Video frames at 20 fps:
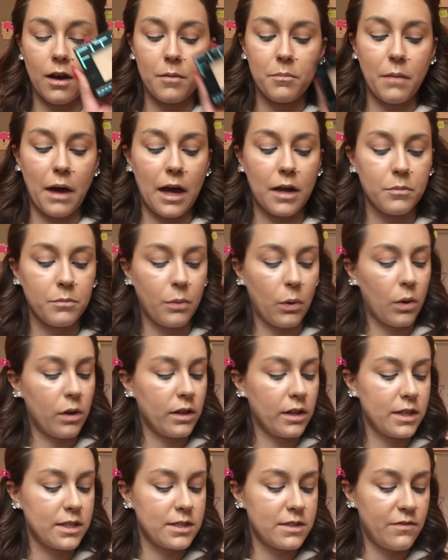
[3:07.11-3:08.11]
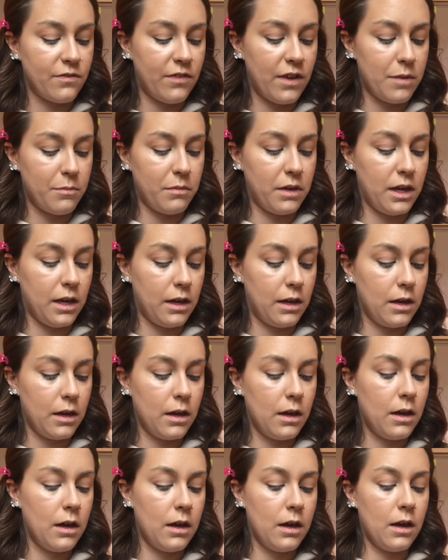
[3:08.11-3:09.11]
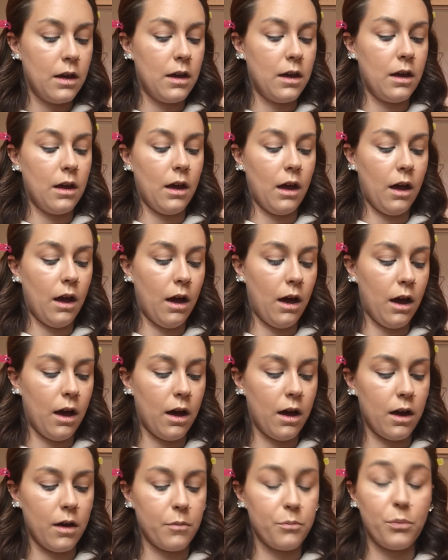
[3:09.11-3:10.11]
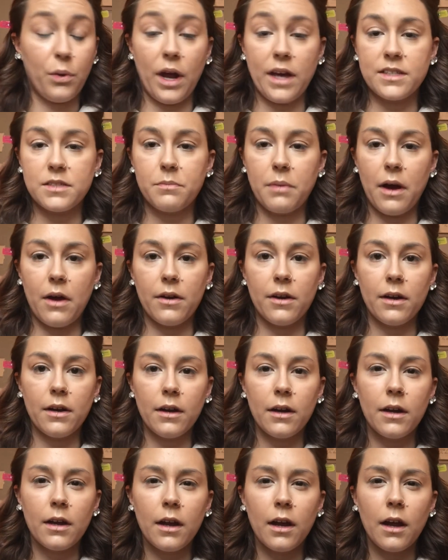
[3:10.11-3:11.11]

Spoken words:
Matte and Poreless Fit Me pressed powder